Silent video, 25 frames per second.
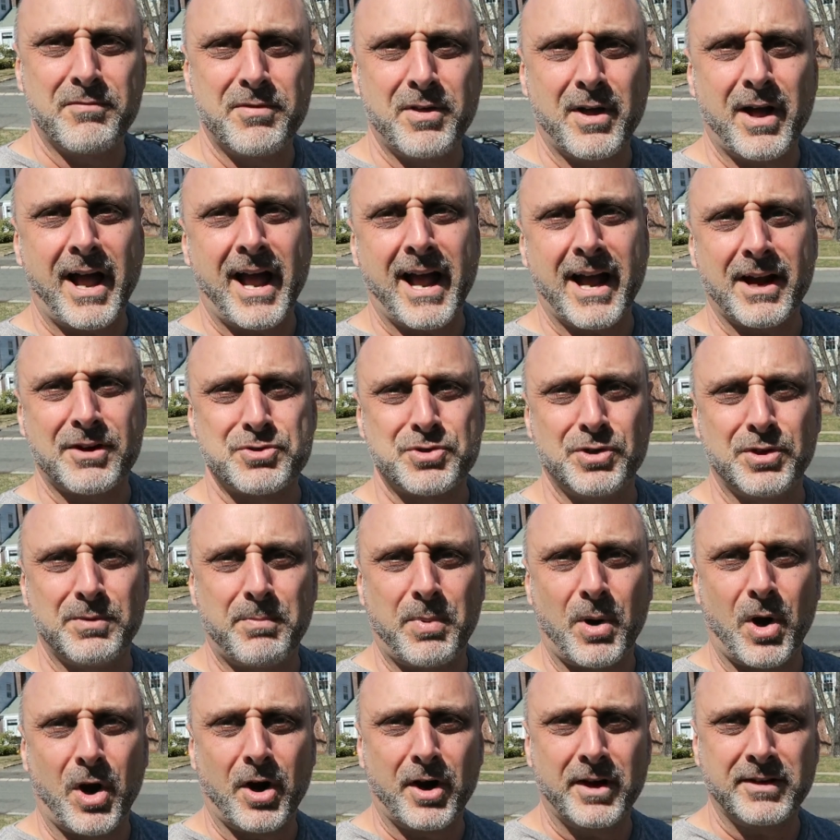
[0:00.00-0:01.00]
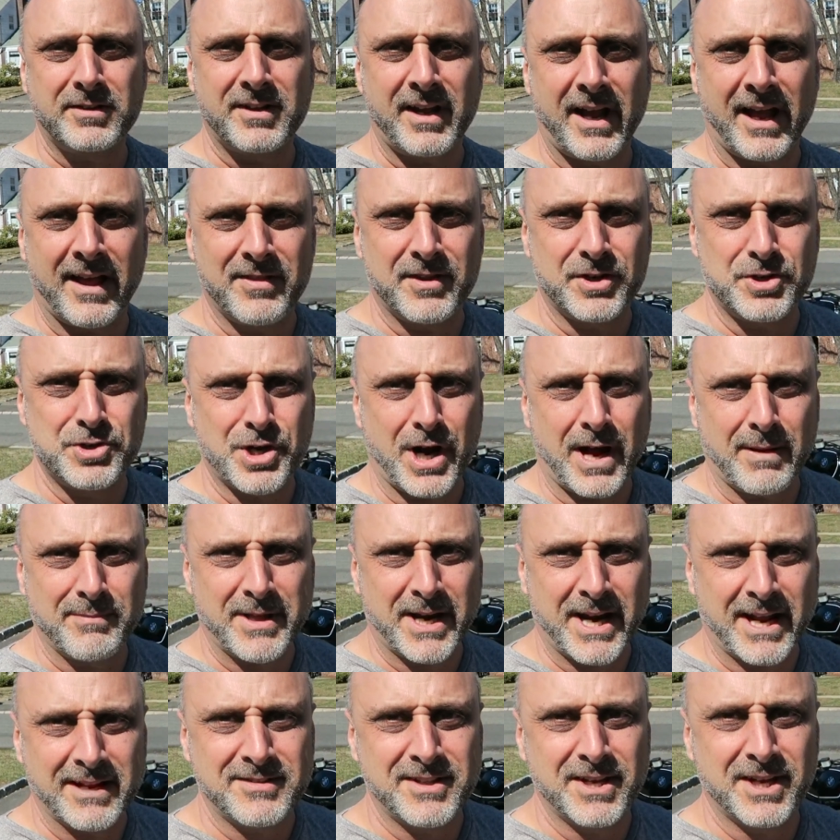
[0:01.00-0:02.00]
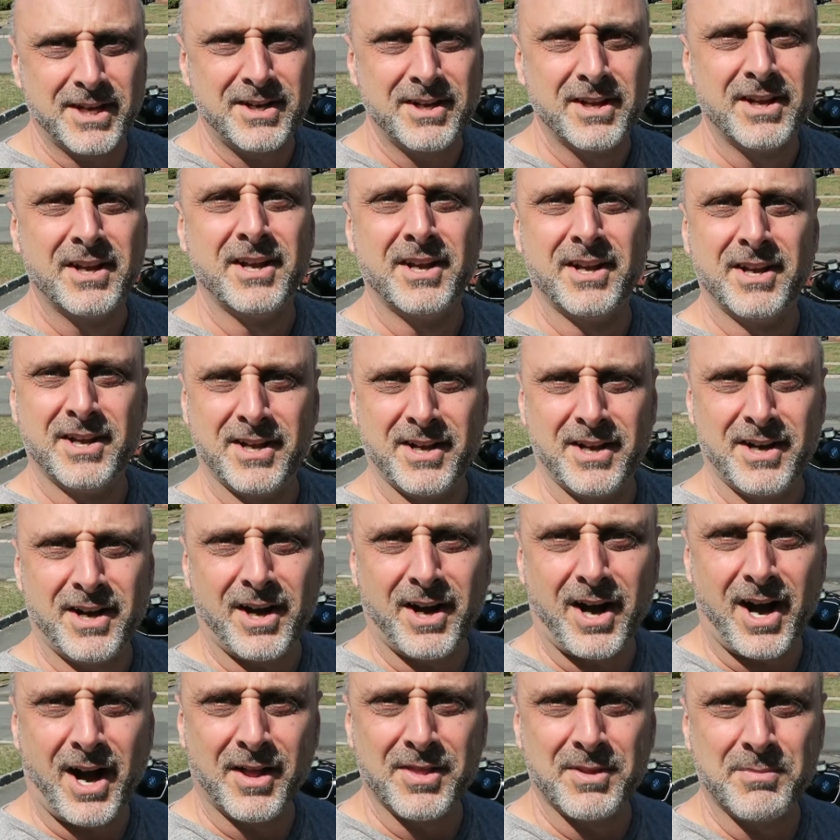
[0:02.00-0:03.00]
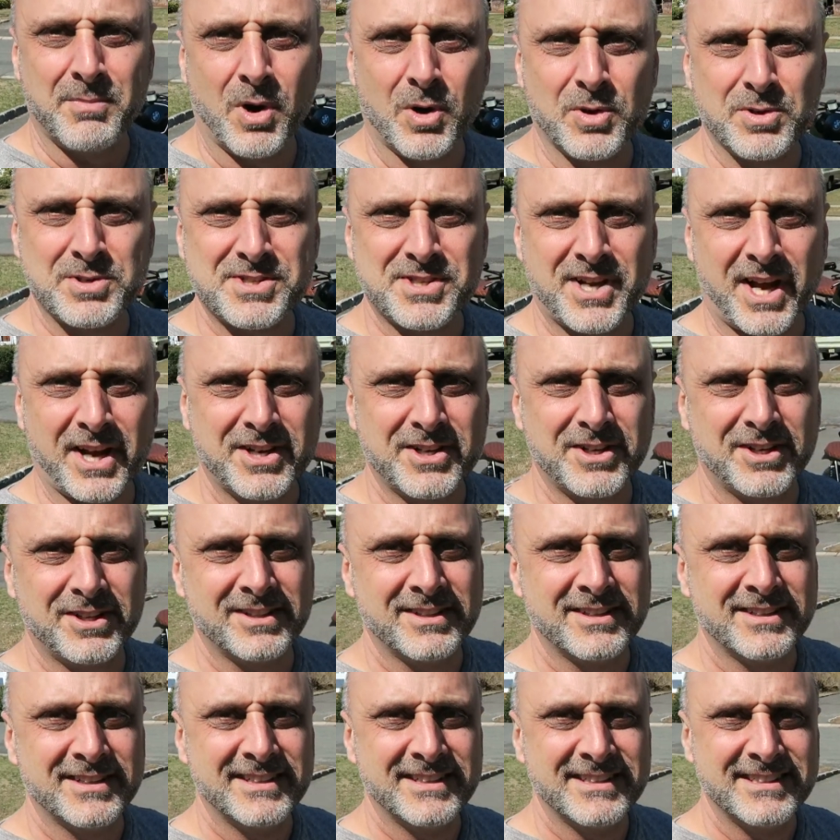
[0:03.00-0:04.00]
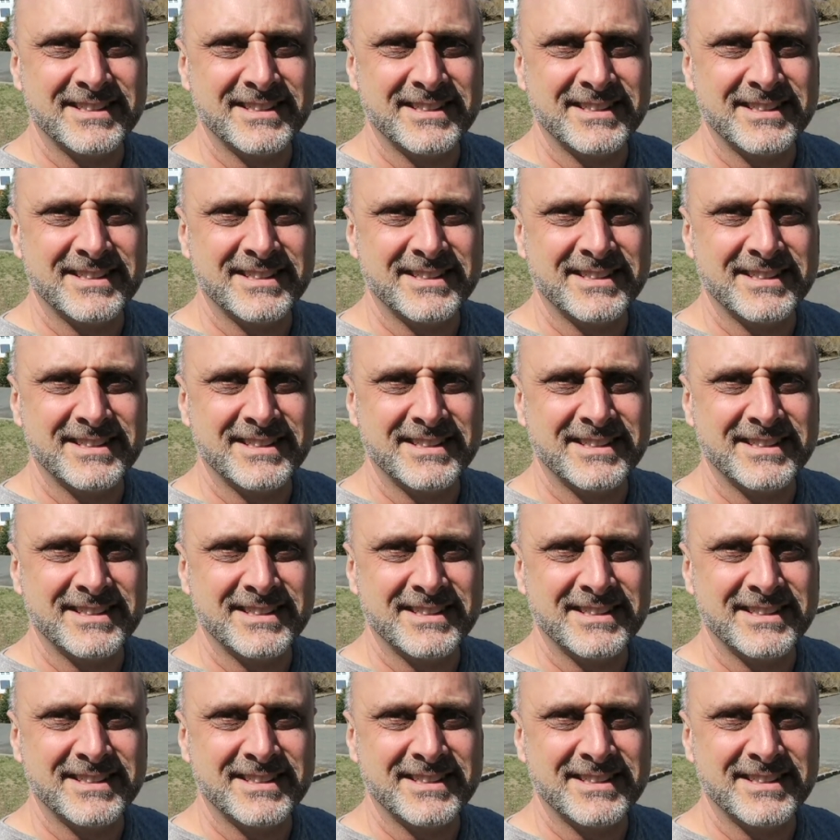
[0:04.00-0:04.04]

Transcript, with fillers: of the actual part and the job that I did uh, on the motorcycle.